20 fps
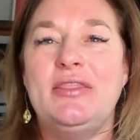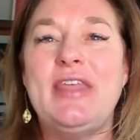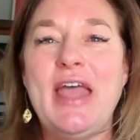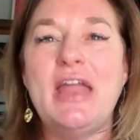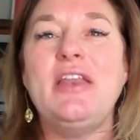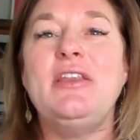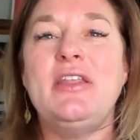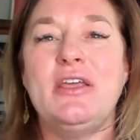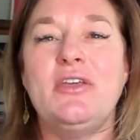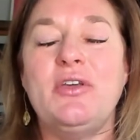
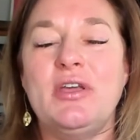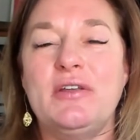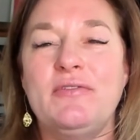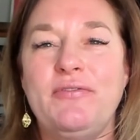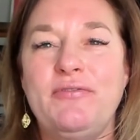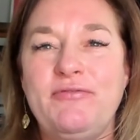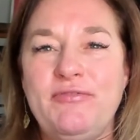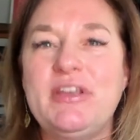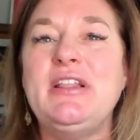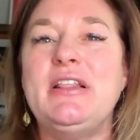then you
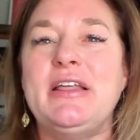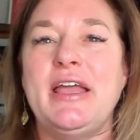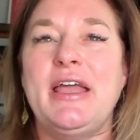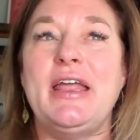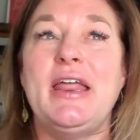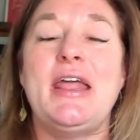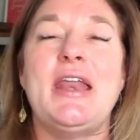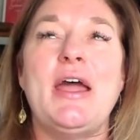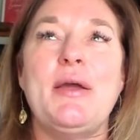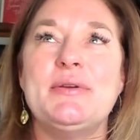can fill
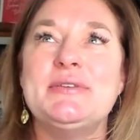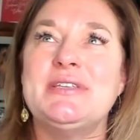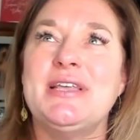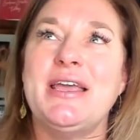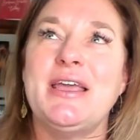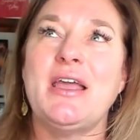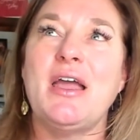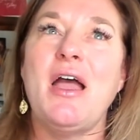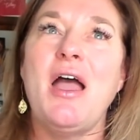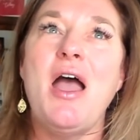it? And I was
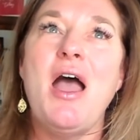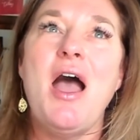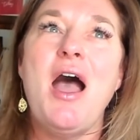like,